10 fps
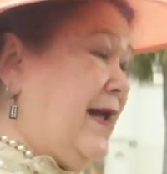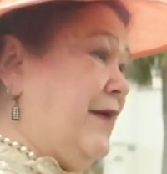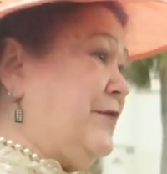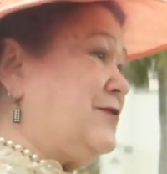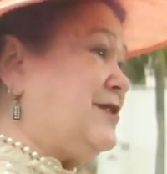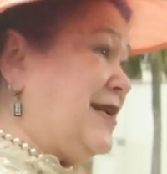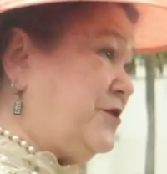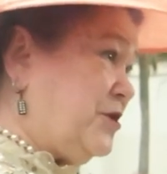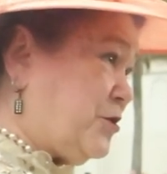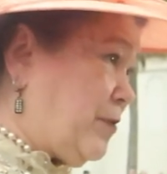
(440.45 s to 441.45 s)
in the
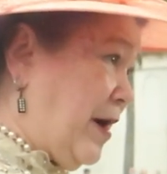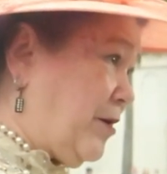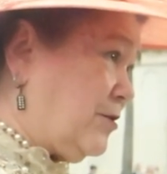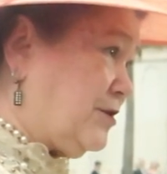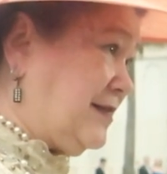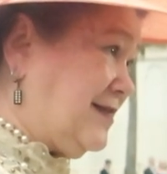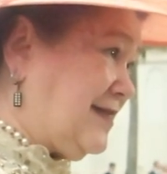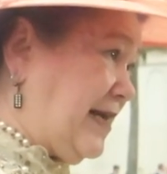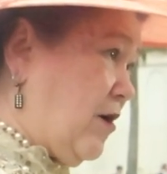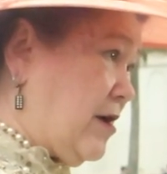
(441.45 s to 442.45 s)
census records in St.